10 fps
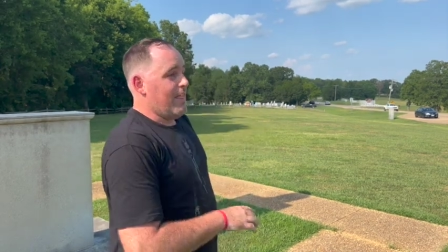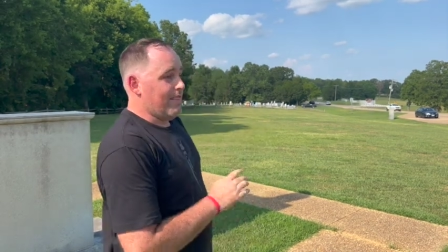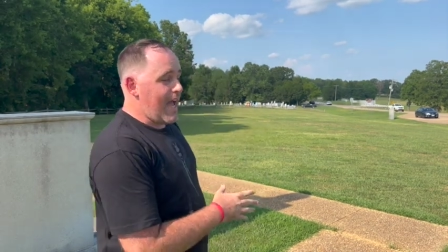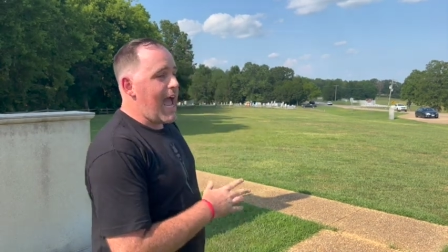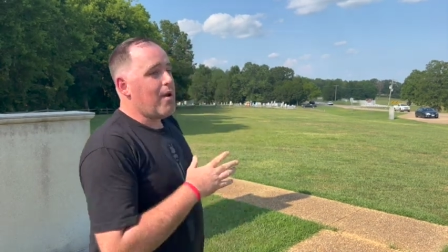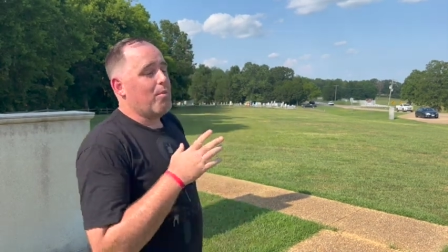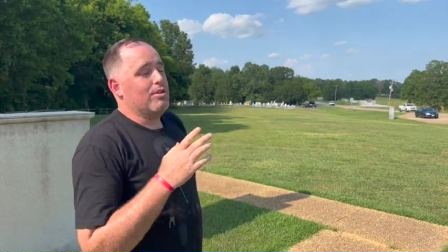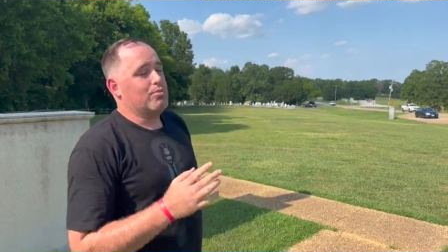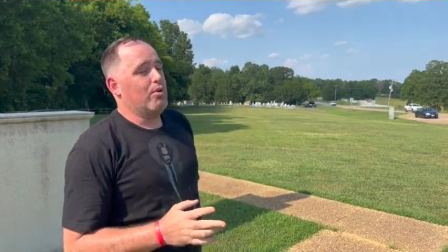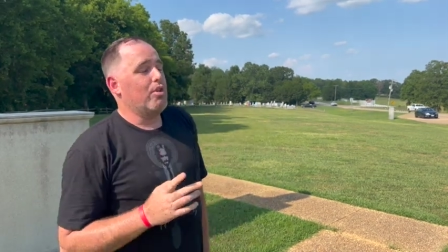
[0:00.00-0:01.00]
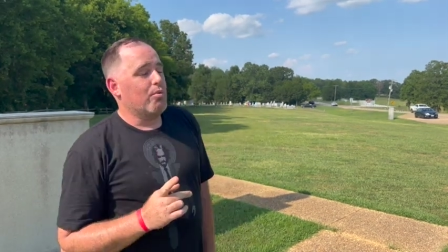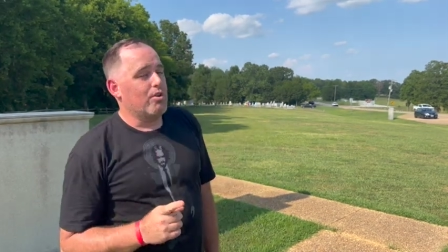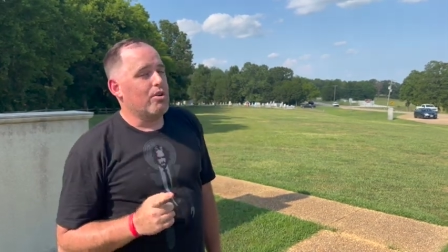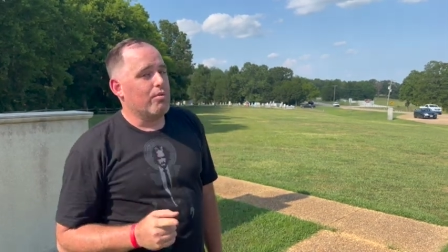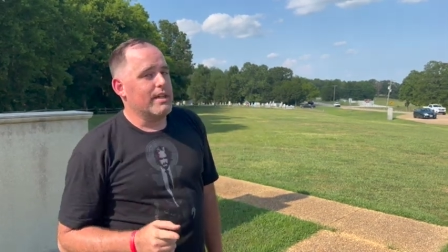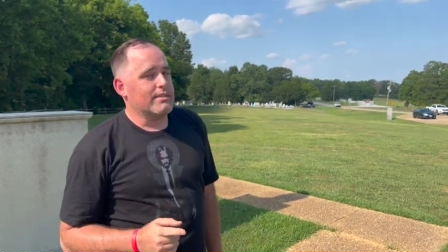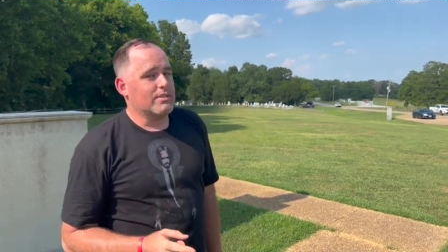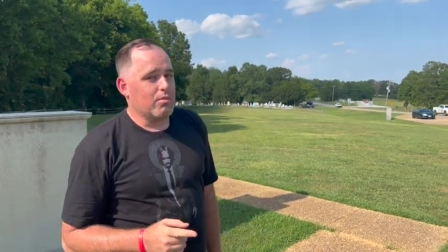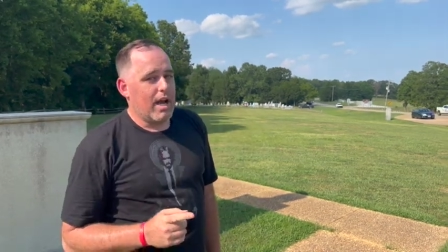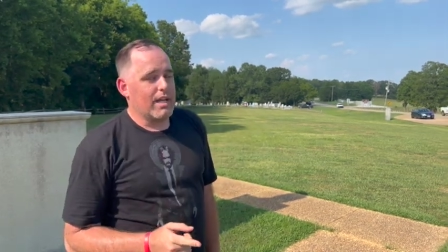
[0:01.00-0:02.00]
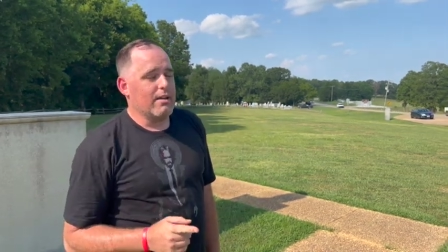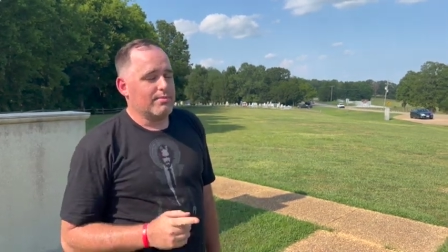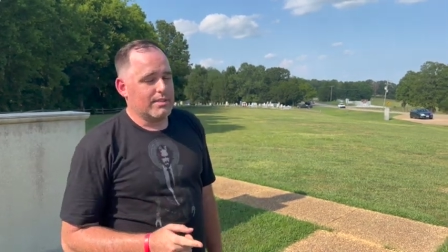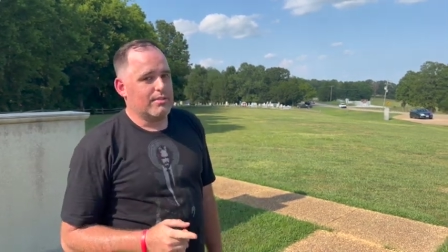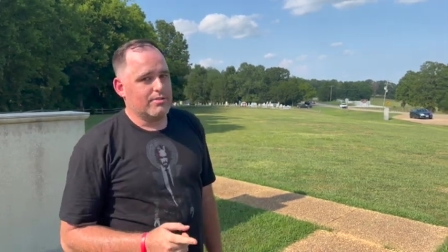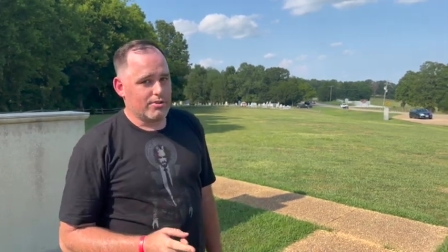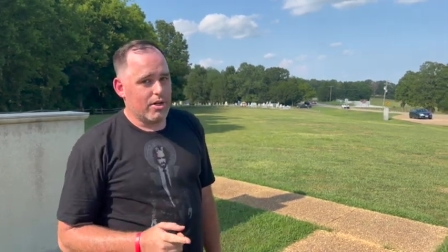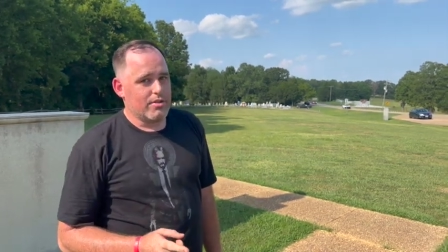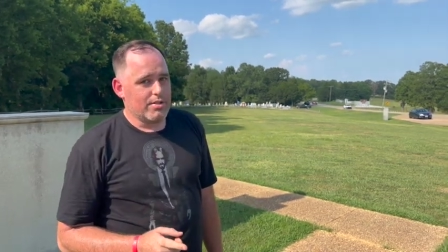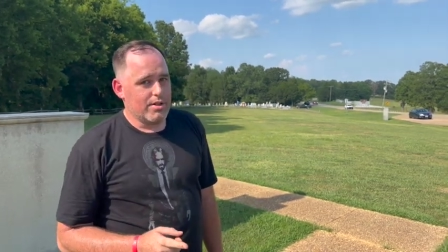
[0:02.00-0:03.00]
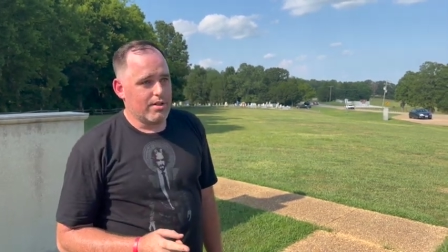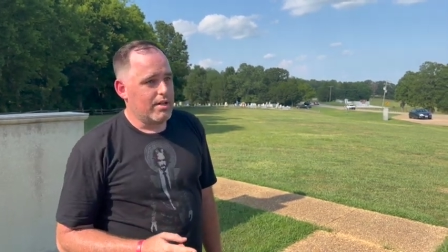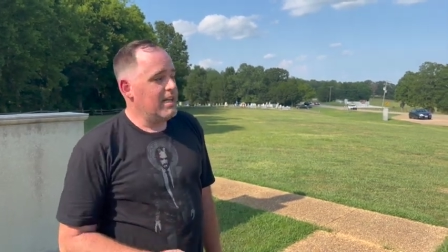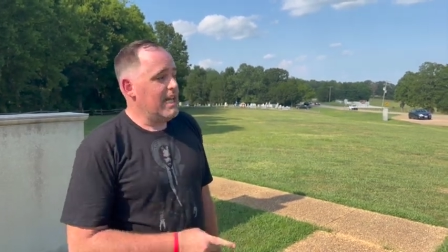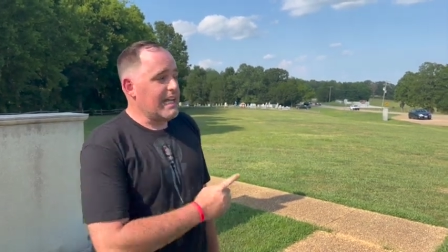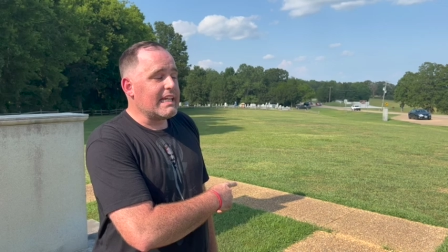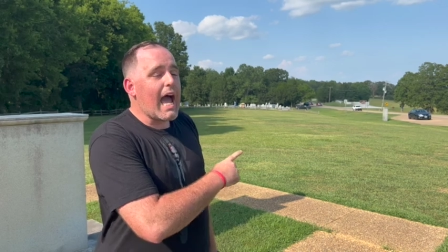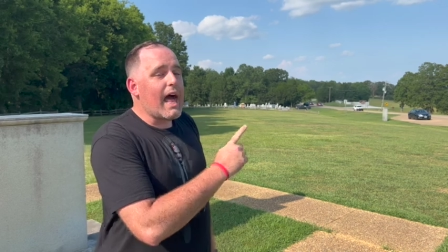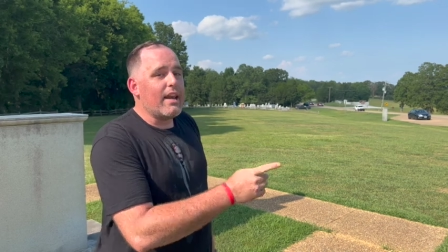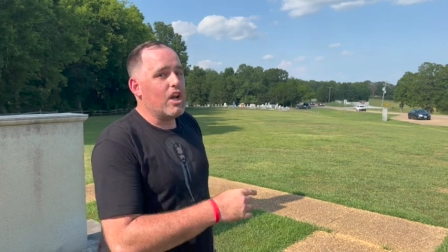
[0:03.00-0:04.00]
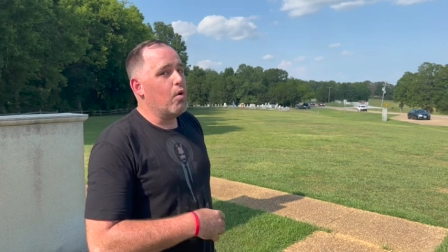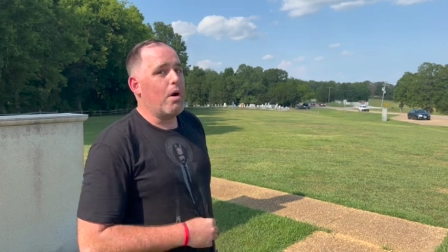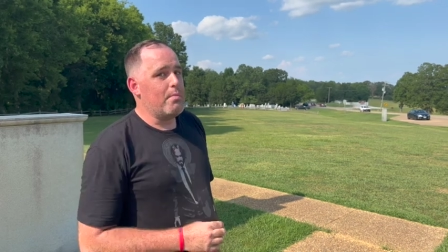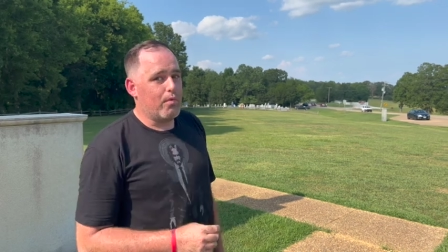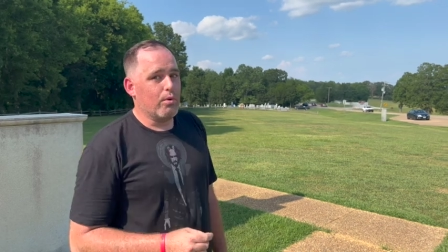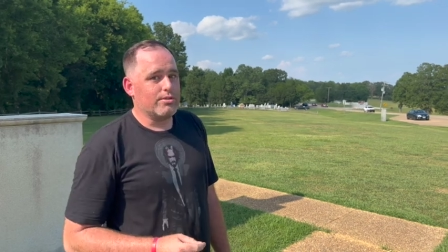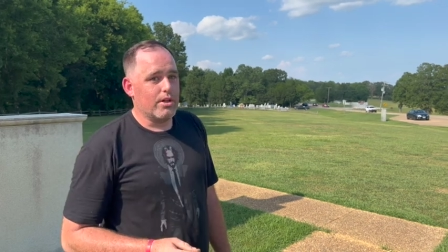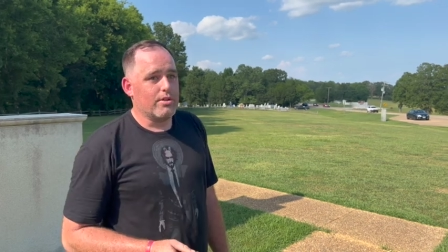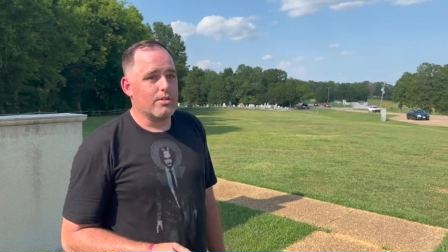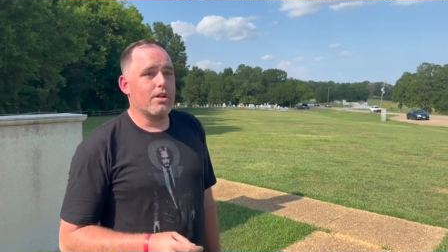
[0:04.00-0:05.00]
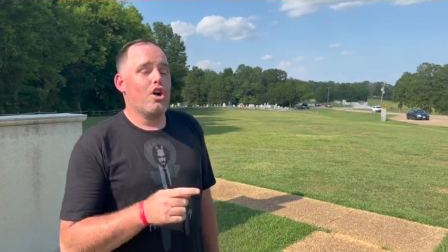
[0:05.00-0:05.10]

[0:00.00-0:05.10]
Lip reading: That was one of the real reasons why he upset Sturgis here. He got here way before Sturgis.